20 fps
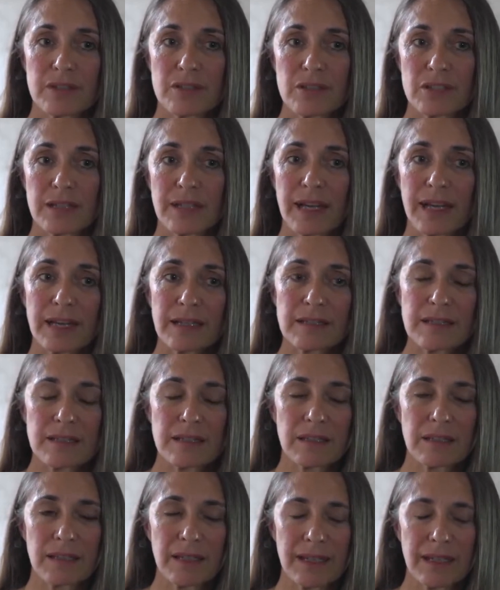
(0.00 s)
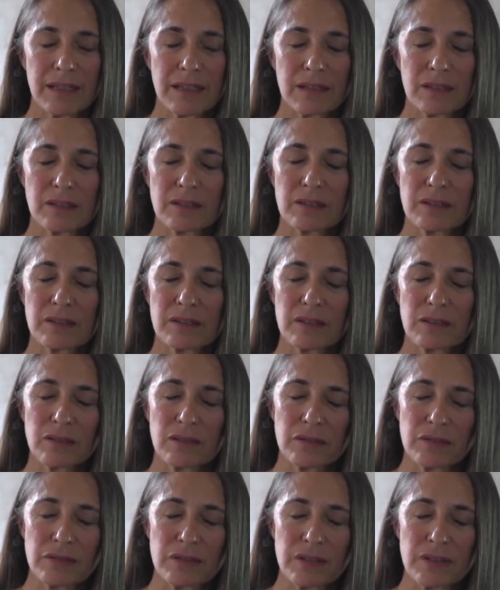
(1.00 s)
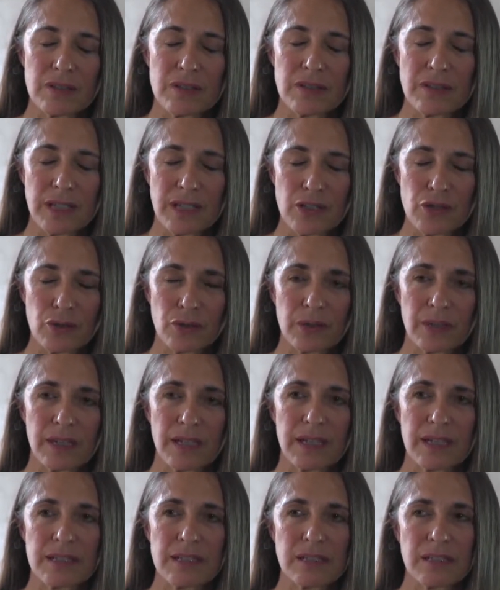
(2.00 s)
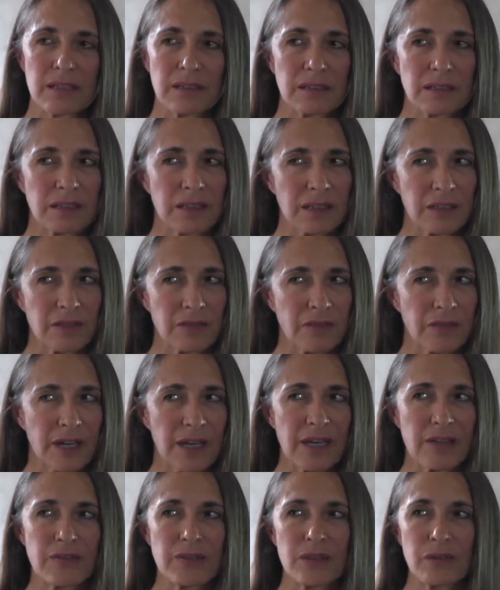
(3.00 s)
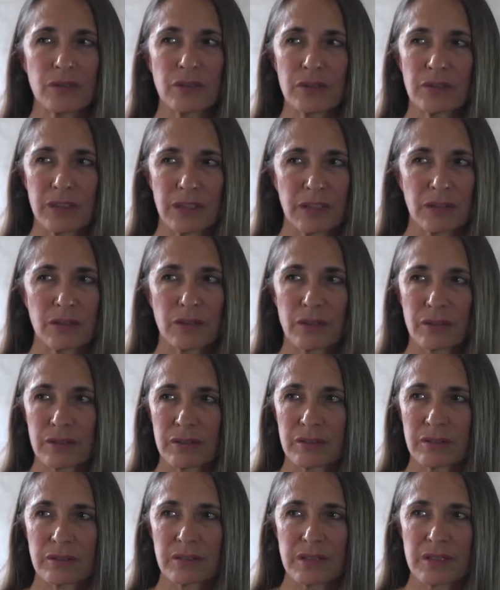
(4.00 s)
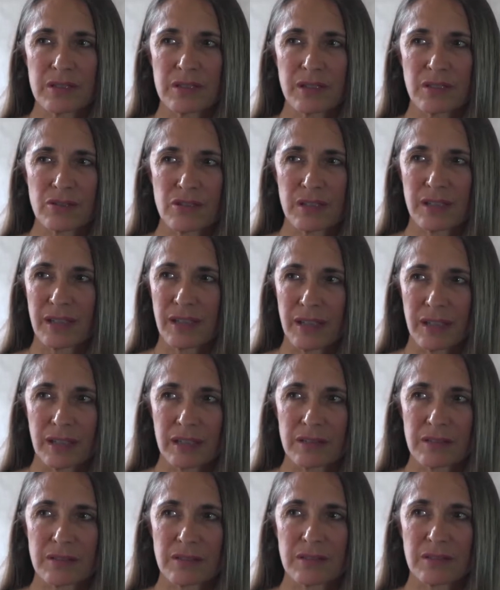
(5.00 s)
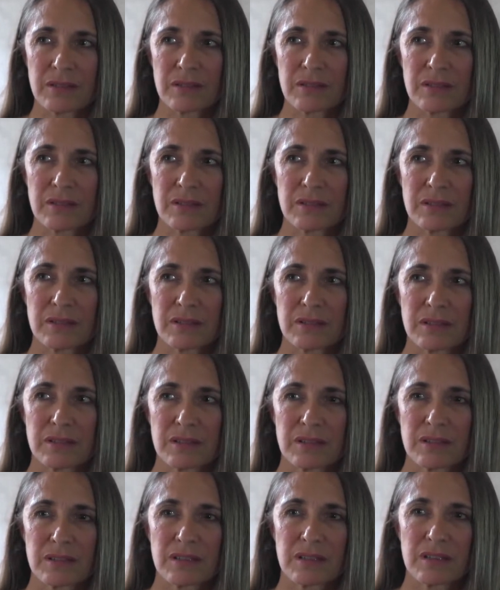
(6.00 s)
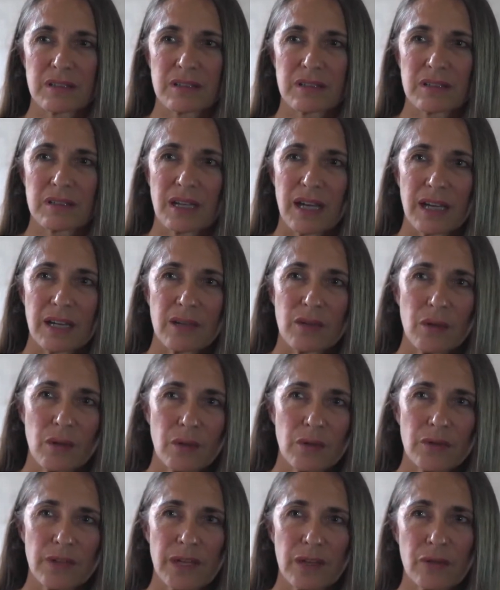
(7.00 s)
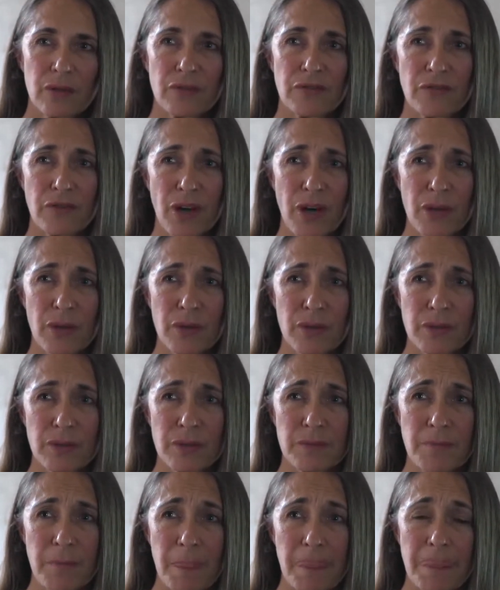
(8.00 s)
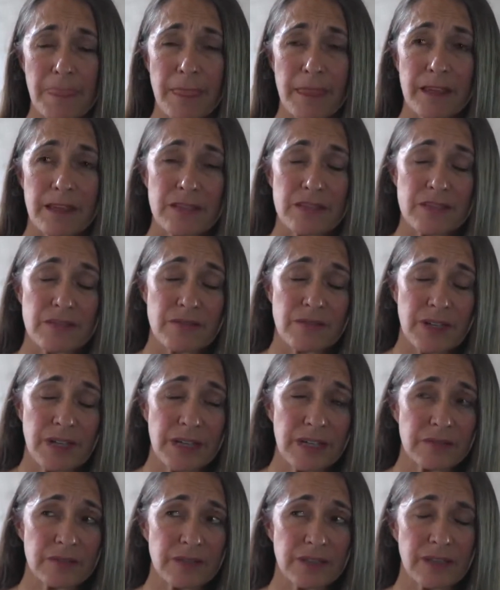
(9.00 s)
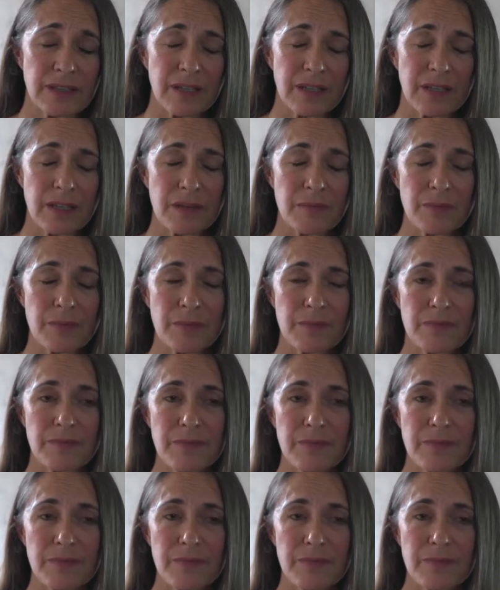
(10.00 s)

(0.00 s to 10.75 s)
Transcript: she acts like an over sexualized five year old little girl. That's how she acts. I know that her father, he survived the camp.